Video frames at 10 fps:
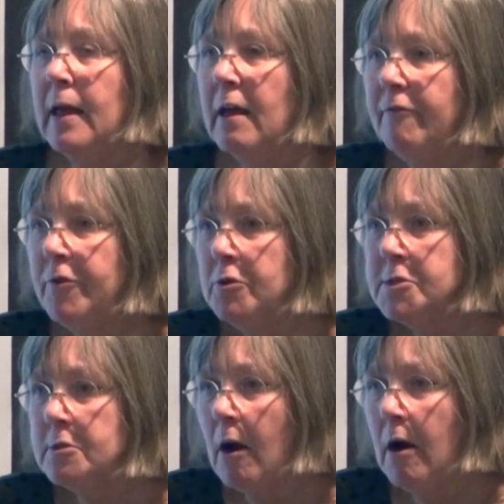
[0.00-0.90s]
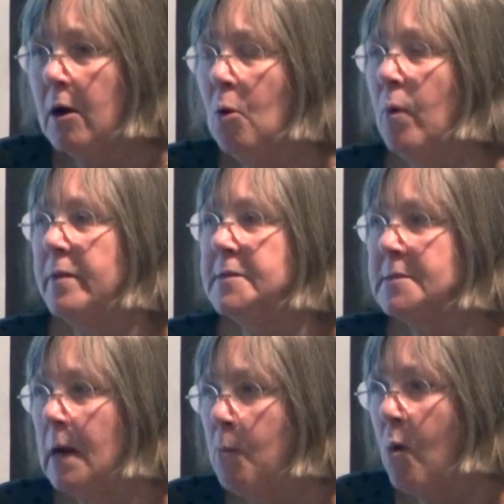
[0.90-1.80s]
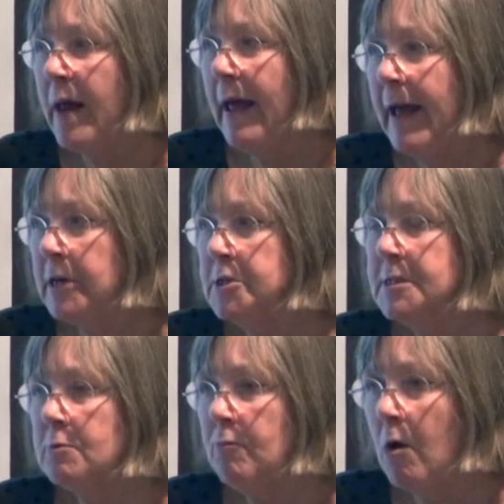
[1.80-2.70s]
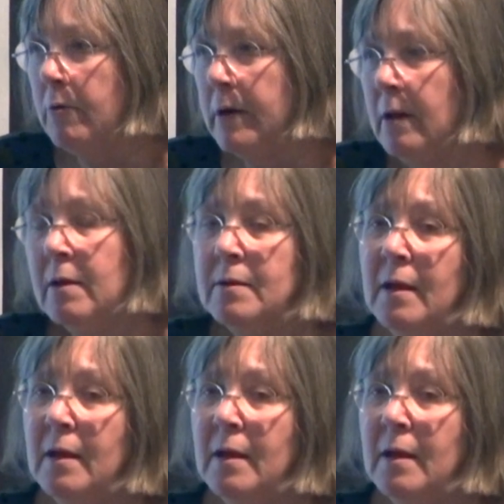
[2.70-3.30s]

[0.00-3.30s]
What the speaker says: If you start with a somewhat anxious rodent